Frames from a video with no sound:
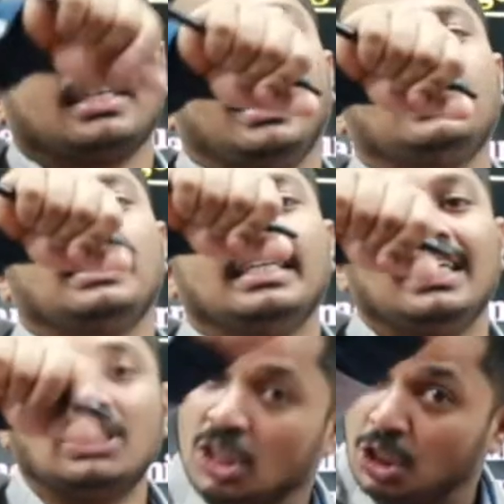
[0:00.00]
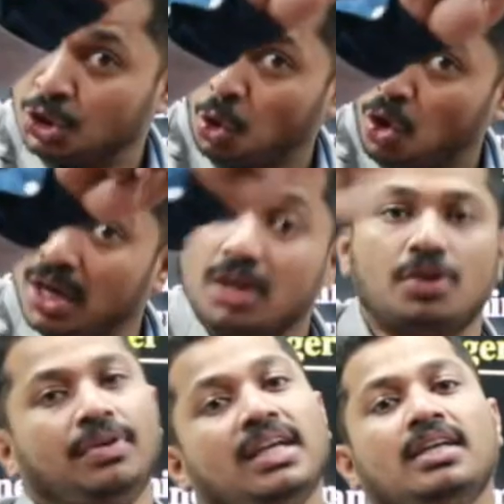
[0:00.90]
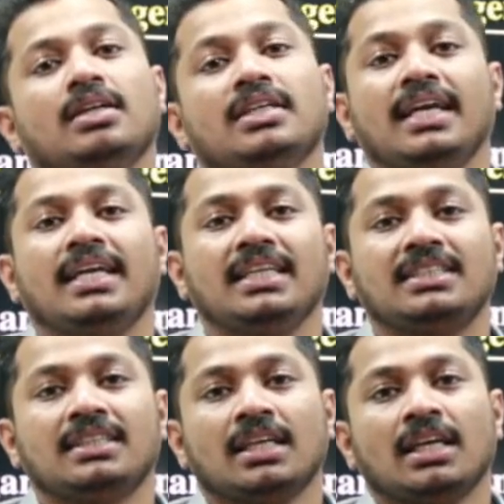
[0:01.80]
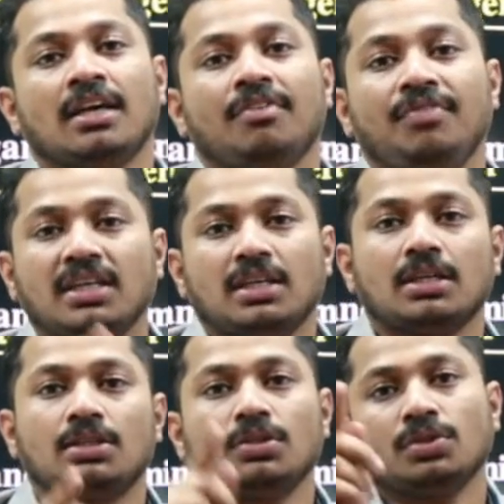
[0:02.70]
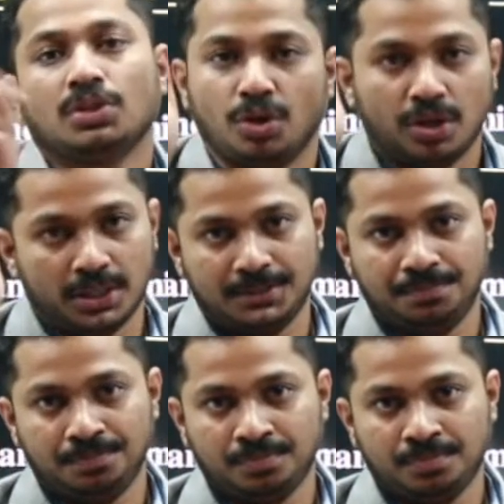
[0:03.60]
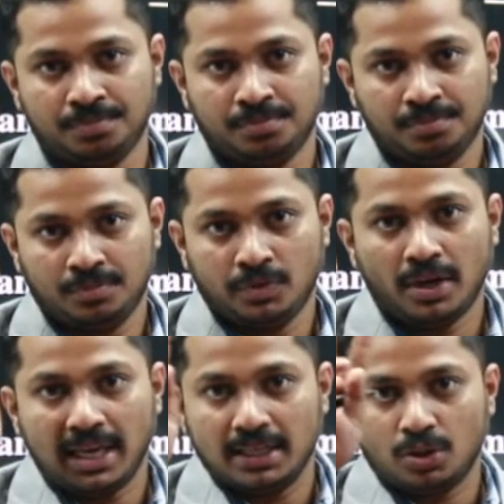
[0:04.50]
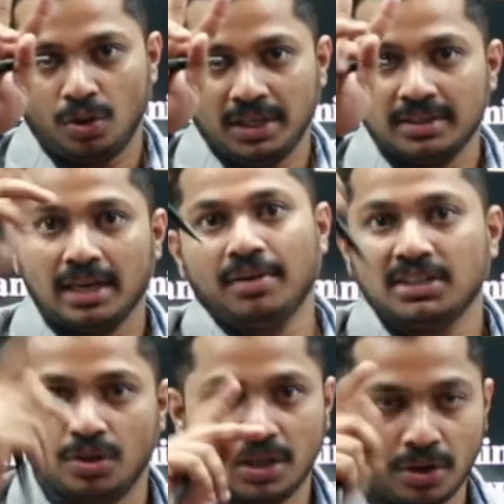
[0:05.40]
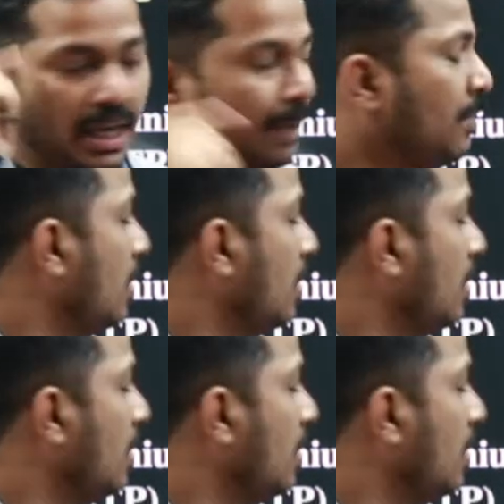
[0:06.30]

case, it is stronger to weaker. Here it is weaker to stronger. Okay, so in the reverse order. Okay,